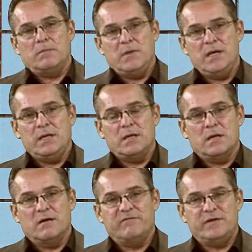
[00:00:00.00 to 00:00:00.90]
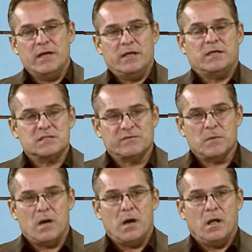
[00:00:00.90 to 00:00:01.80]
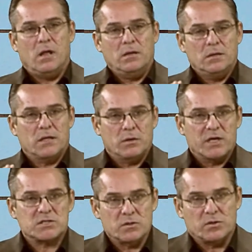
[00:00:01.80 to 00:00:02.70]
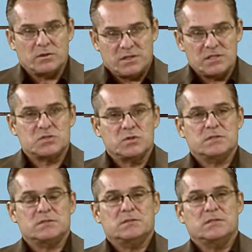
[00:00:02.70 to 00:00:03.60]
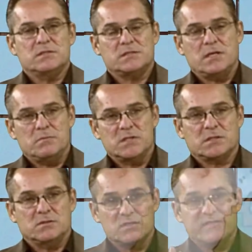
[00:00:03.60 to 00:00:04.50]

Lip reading: meeting of delegates from all congressional districts in the state of Michigan. There's